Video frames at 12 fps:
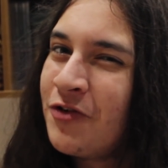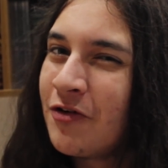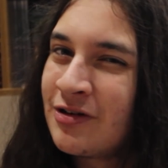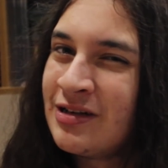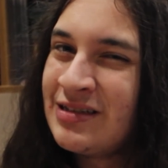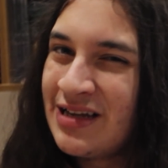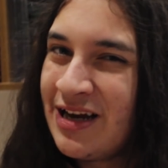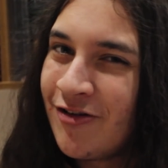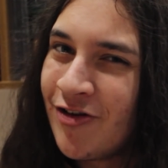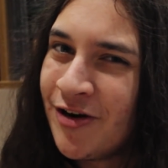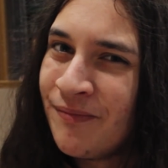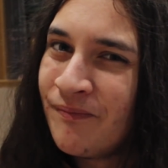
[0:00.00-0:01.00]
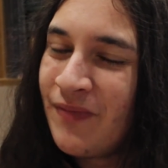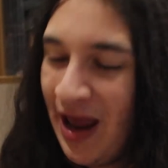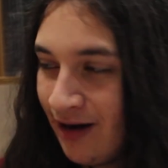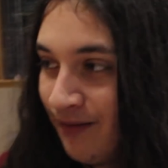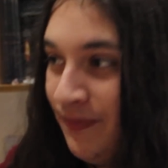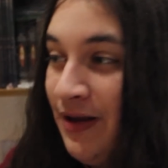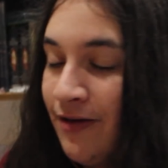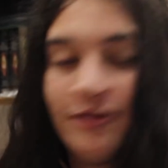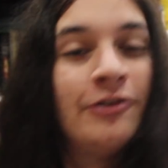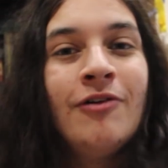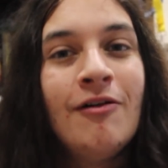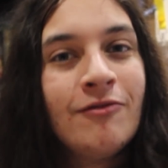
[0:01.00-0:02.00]
Doctor's era, and a bit of
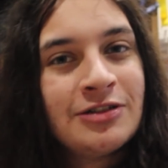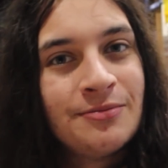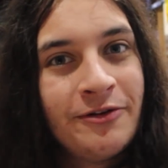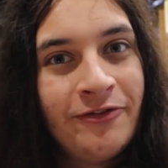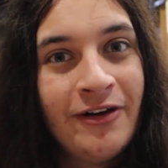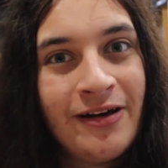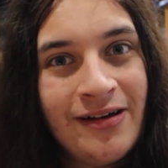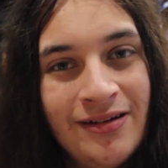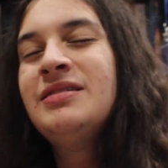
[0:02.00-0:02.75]
the 12th to fair?